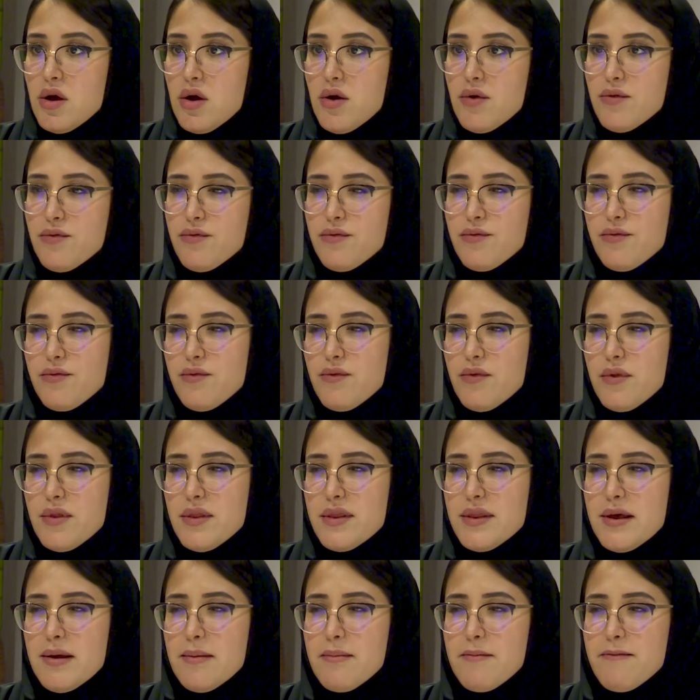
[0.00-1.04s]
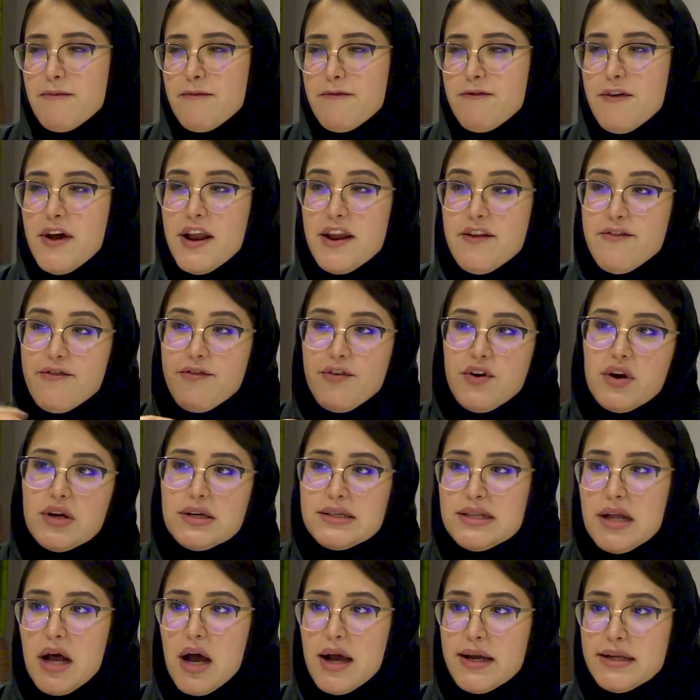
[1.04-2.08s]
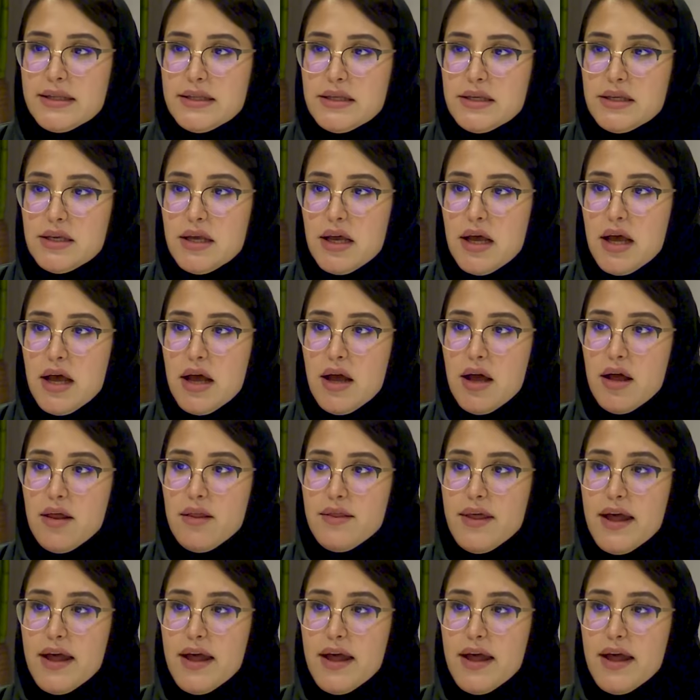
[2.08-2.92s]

of the very first idea